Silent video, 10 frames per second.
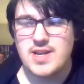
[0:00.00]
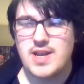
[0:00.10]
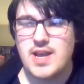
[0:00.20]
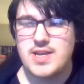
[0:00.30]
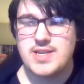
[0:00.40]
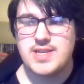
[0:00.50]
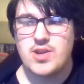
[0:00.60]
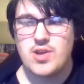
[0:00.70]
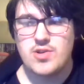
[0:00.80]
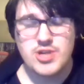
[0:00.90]
Because,
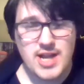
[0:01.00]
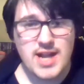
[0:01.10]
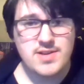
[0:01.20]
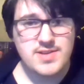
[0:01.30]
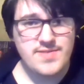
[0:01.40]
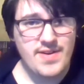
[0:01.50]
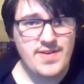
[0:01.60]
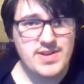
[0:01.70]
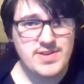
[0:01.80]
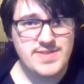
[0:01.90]
Chicago's a
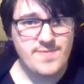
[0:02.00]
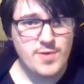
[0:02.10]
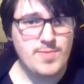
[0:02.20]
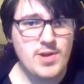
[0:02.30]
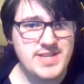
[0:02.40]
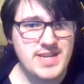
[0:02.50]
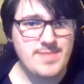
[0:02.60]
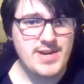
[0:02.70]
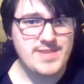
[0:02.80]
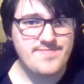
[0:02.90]
very good football
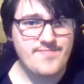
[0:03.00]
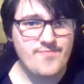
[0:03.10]
team, right?